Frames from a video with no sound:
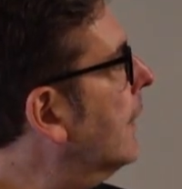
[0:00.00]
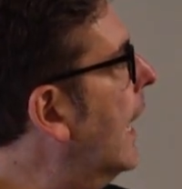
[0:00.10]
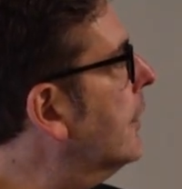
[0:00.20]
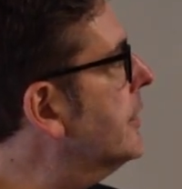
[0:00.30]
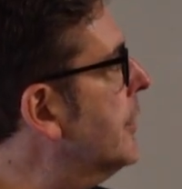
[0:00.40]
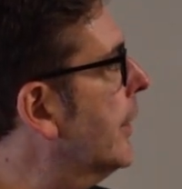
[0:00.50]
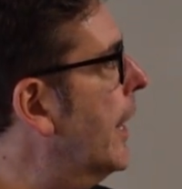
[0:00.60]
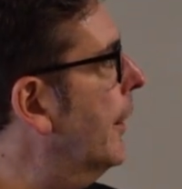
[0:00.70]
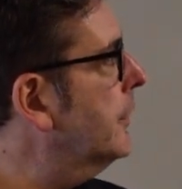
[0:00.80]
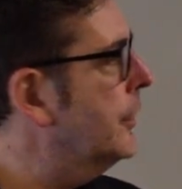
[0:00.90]
how does your
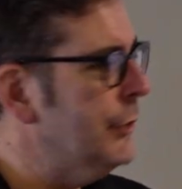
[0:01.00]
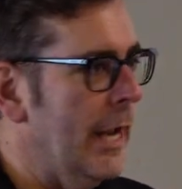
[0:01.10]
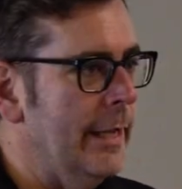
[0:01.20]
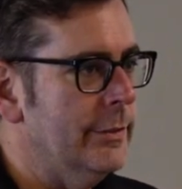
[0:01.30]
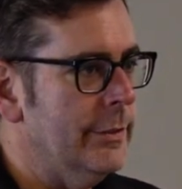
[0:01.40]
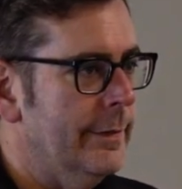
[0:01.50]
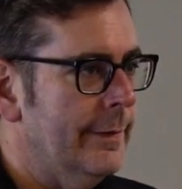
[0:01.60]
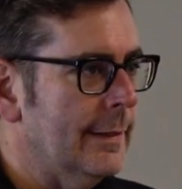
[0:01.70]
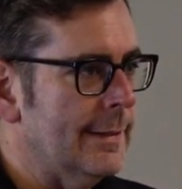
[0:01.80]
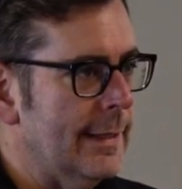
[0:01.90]
character change?
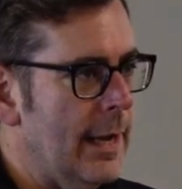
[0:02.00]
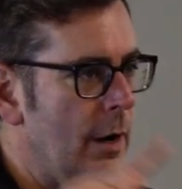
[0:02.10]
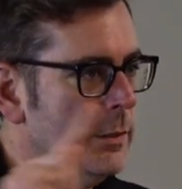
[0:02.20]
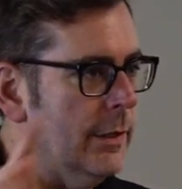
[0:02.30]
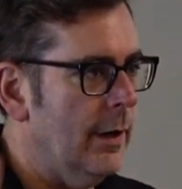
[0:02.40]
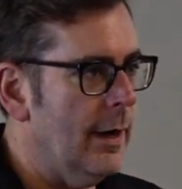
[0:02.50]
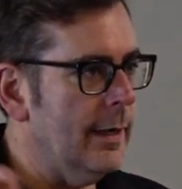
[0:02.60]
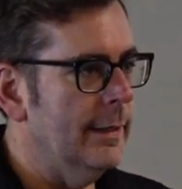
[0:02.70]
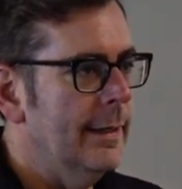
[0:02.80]
That's the character arc,